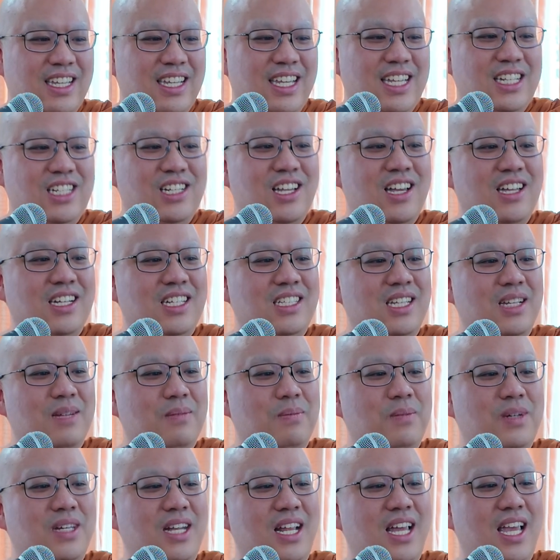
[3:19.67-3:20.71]
And Chani's like,
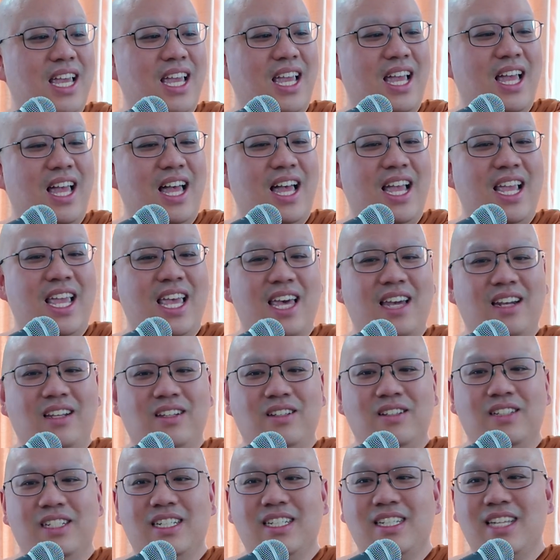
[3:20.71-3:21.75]
but I had
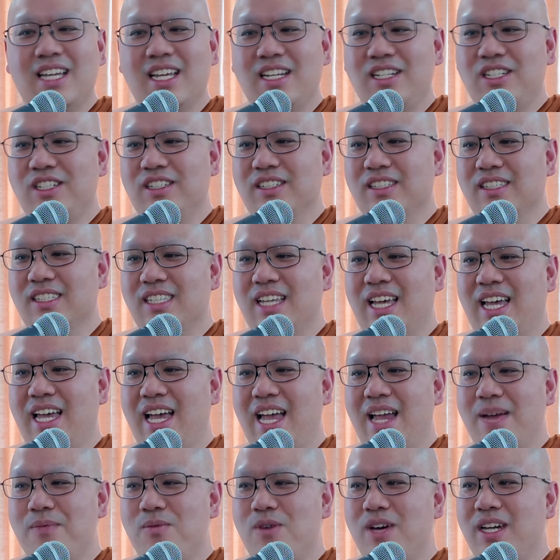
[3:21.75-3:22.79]
good intentions.
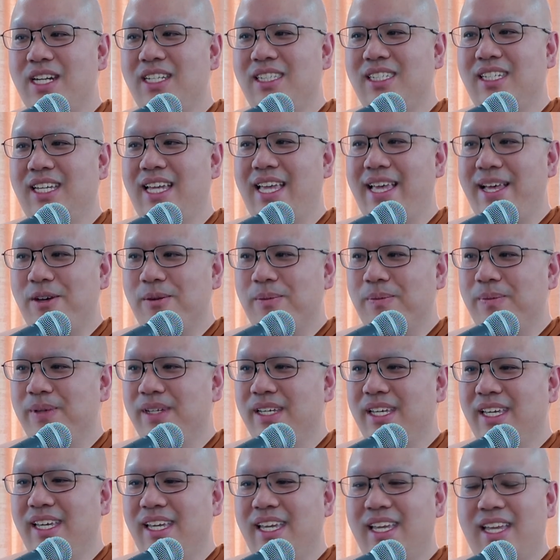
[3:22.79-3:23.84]
I wanted to help.
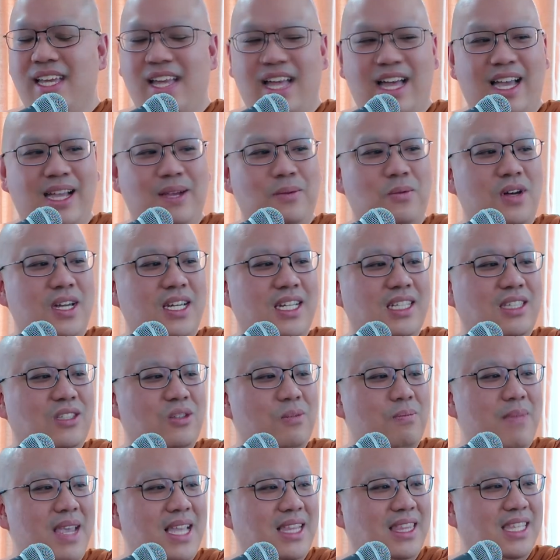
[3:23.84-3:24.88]
I wanted
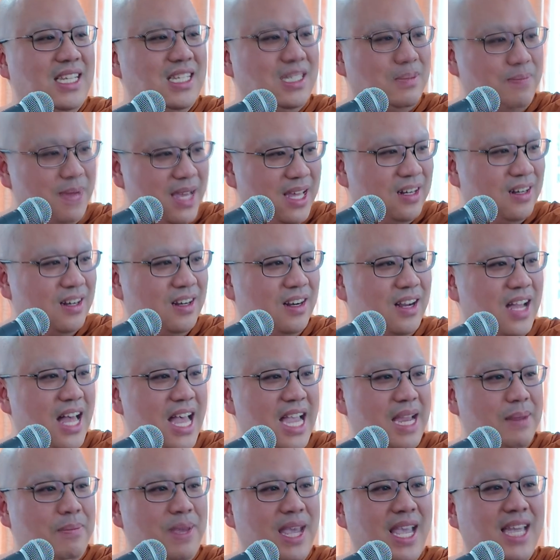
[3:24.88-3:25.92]
to make things better.
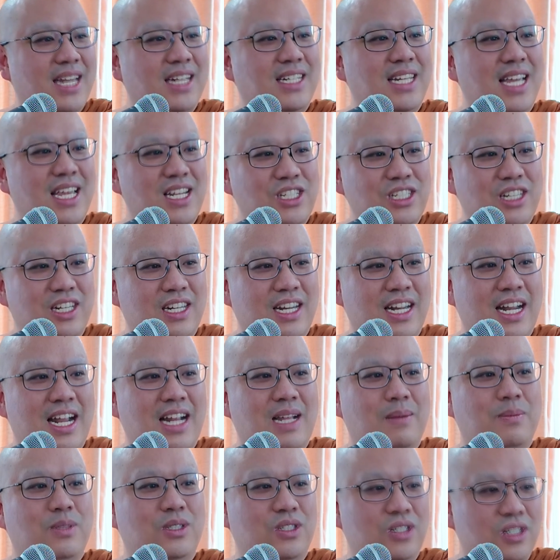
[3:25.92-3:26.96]
I paid attention and
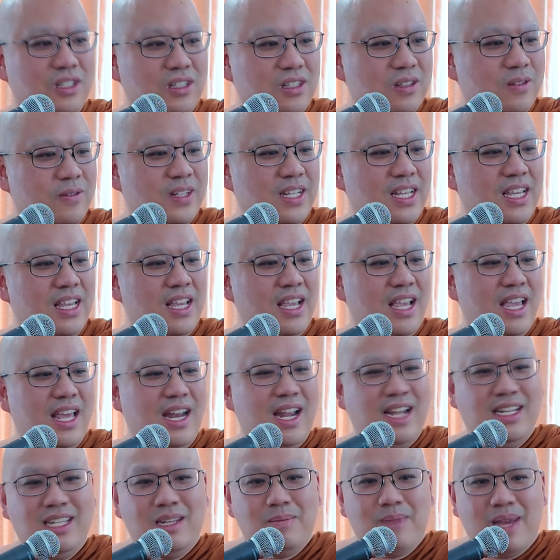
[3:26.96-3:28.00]
I observed
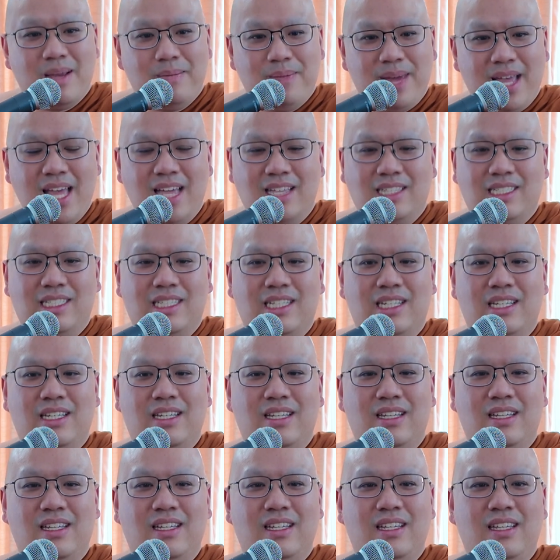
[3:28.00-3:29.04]
and I did my best.
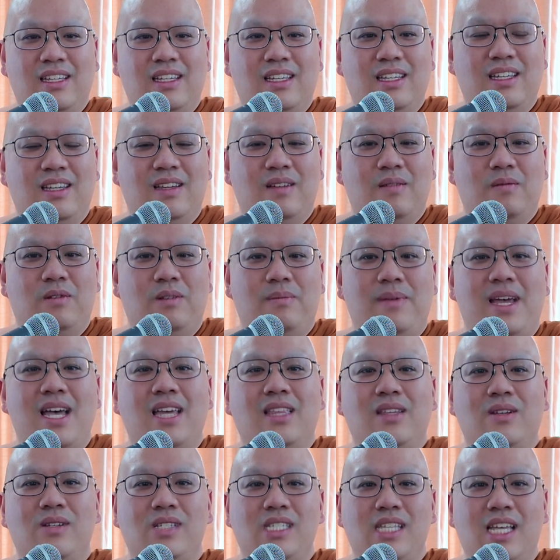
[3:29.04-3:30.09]
But
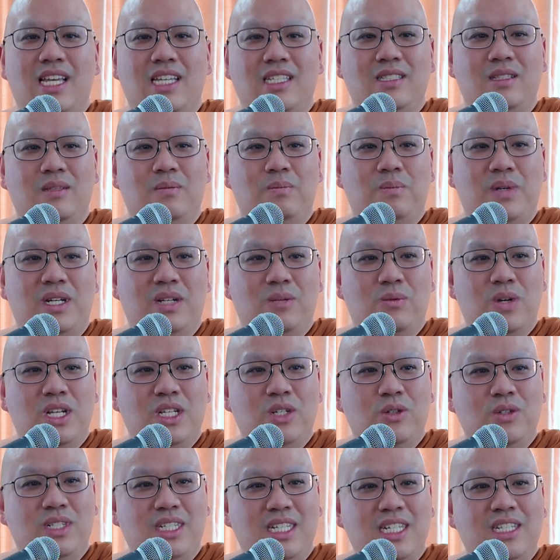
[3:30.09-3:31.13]
Matthew says, but when
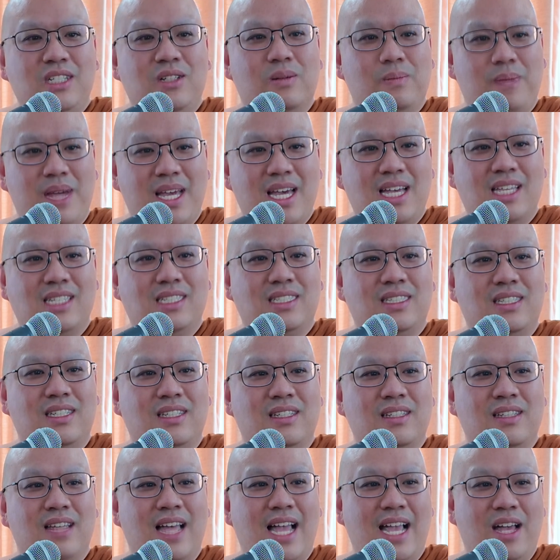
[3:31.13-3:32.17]
you did your best,
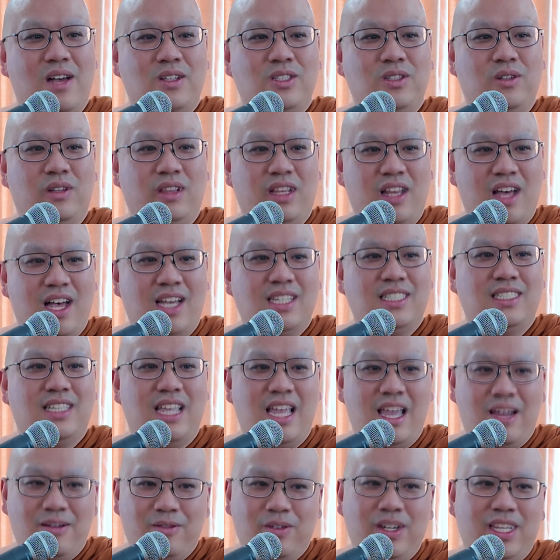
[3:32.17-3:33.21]
I also lost
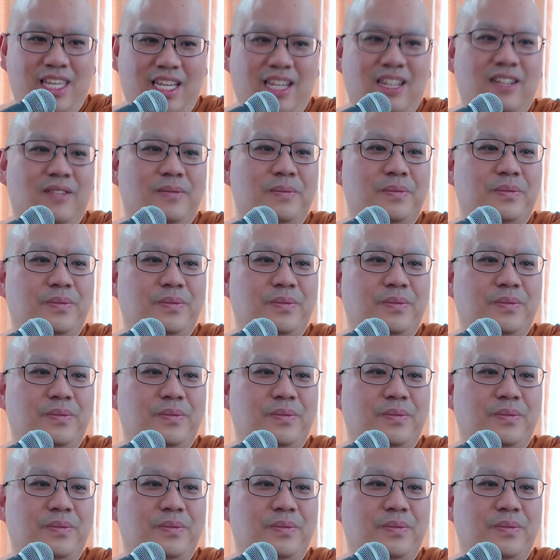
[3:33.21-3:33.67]
everything.